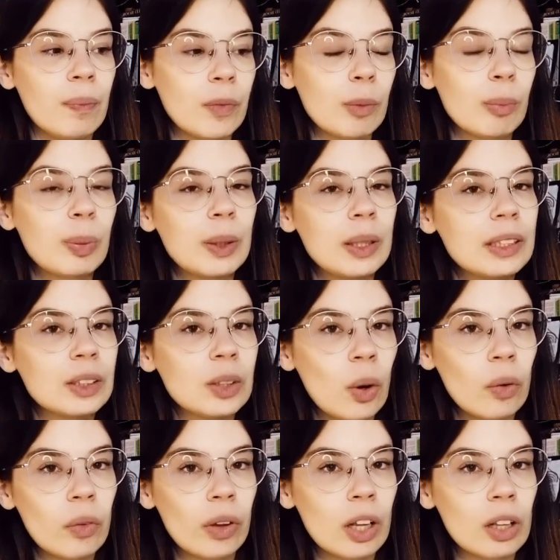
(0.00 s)
please
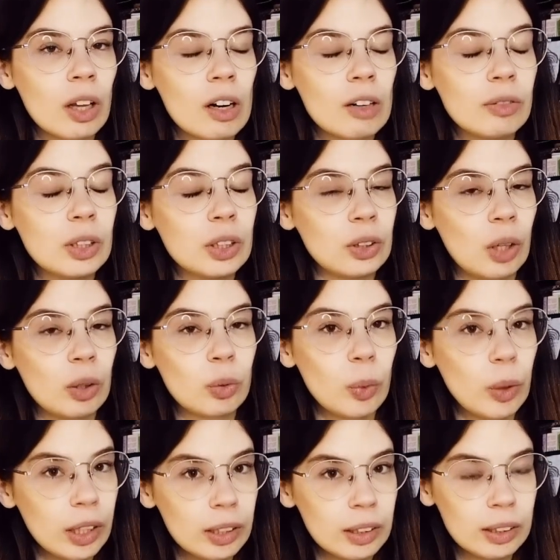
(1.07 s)
know that a lot of it is not
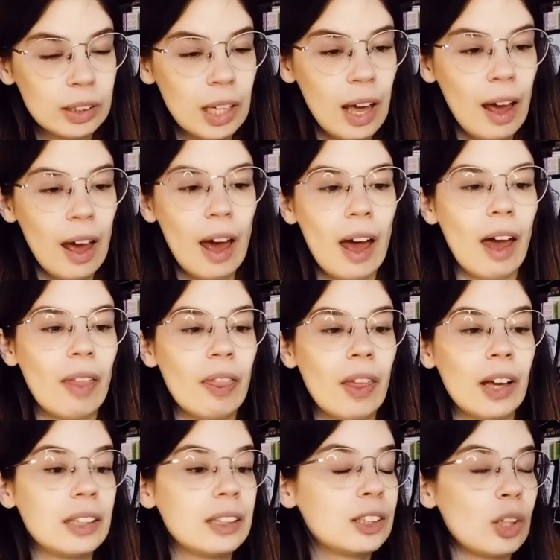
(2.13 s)
real, and
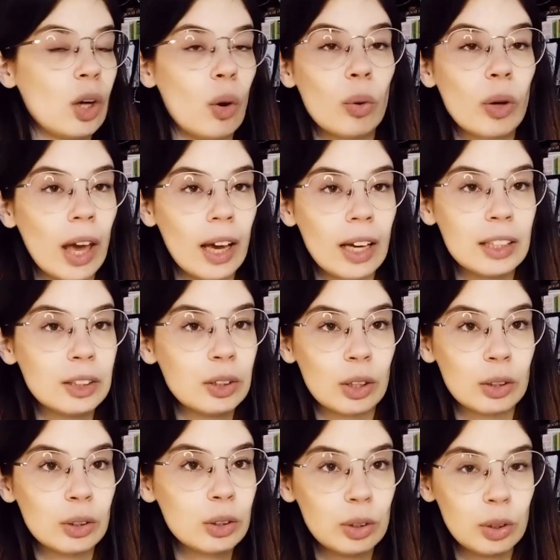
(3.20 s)
that it's okay to
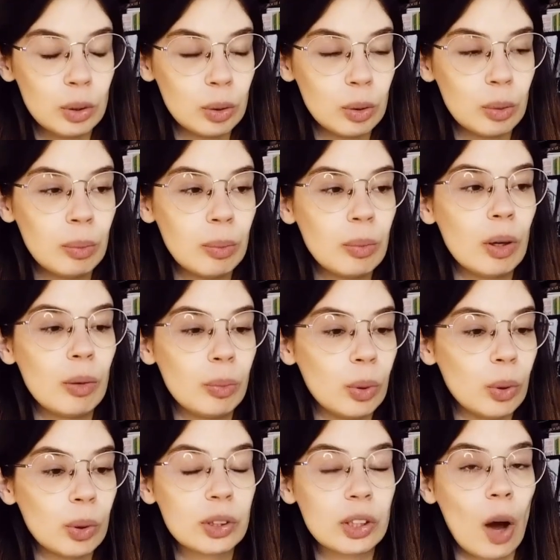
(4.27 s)
consume
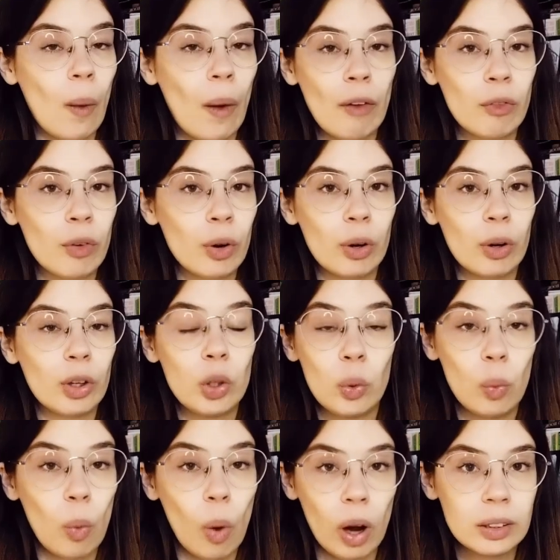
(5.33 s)
books however you
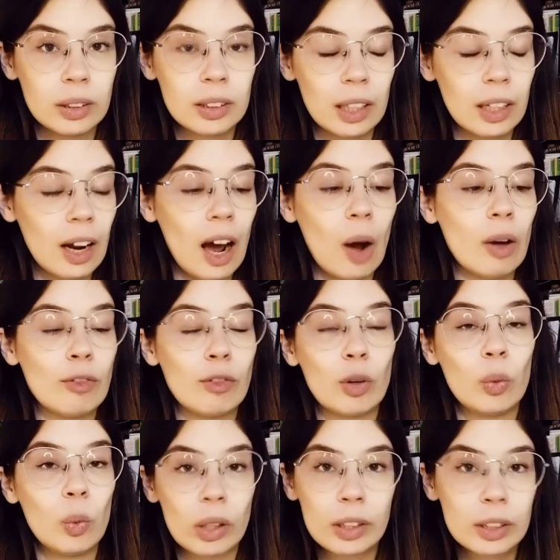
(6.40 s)
want and however
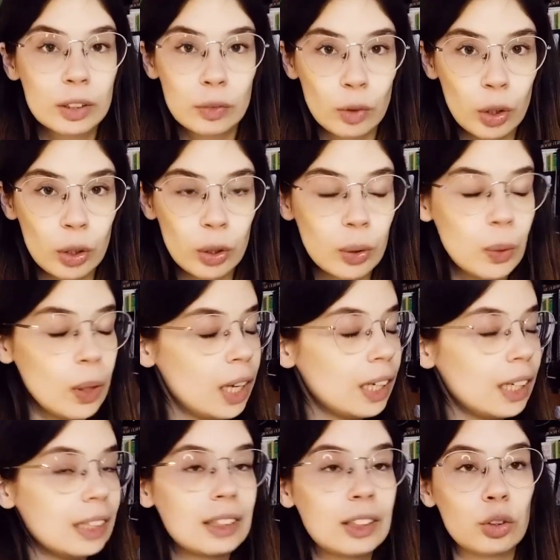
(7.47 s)
works for you.
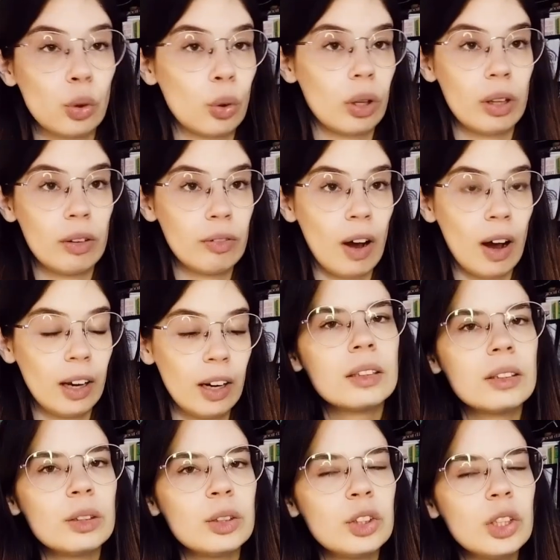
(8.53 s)
It's totally fine.
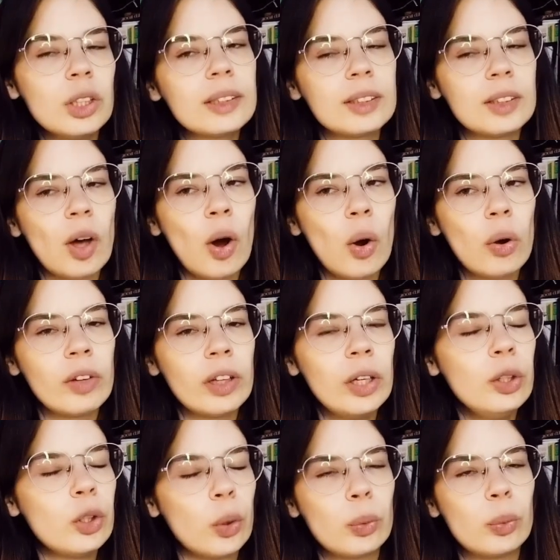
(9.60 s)
Just know that
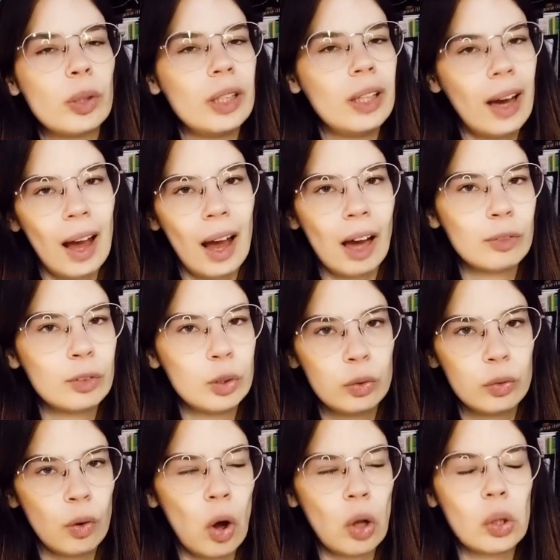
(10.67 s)
you don't really have to
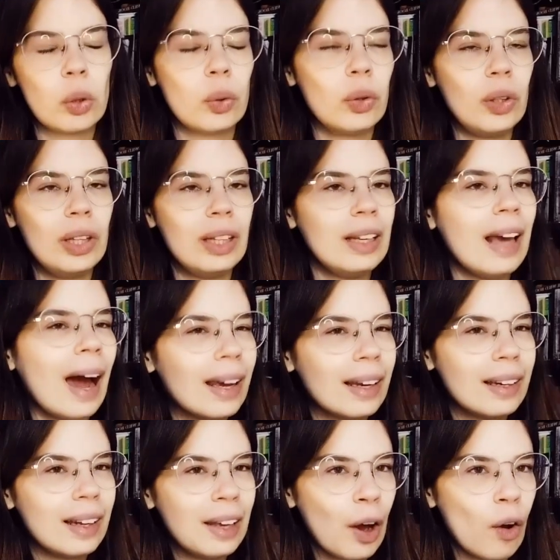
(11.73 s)
follow the
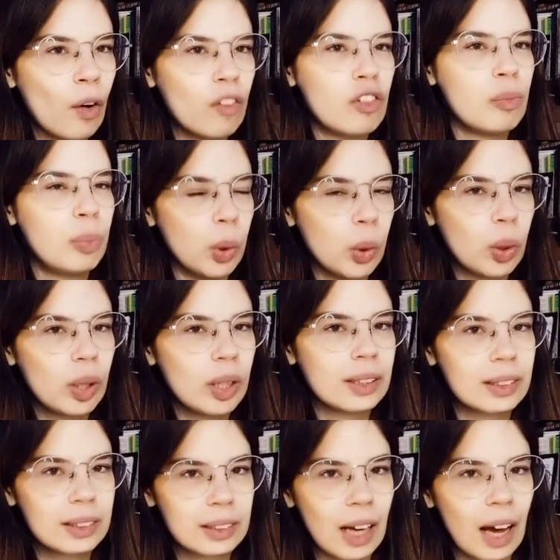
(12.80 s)
idea of book
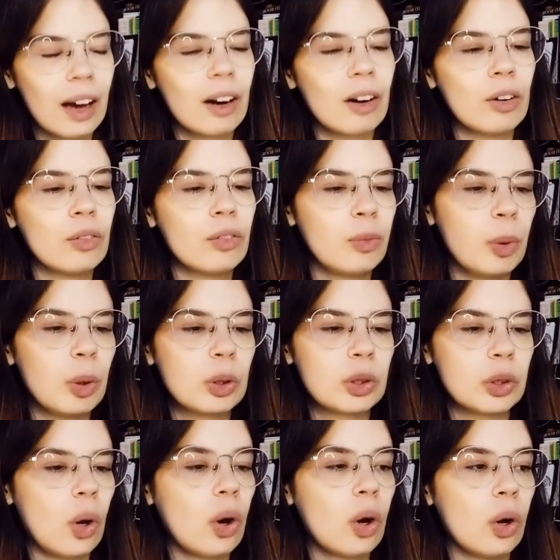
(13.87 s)
side of
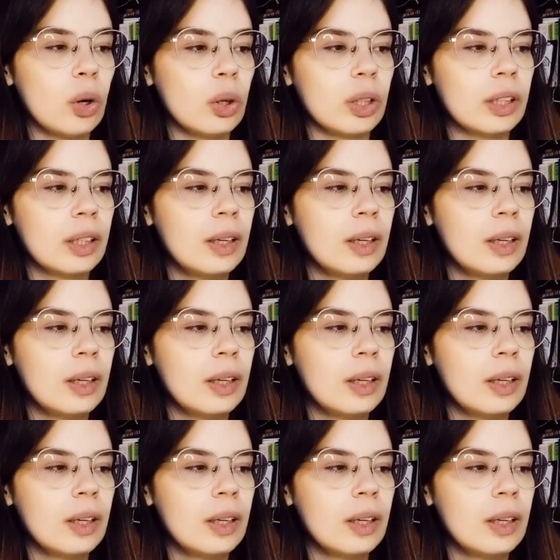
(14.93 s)
booktok or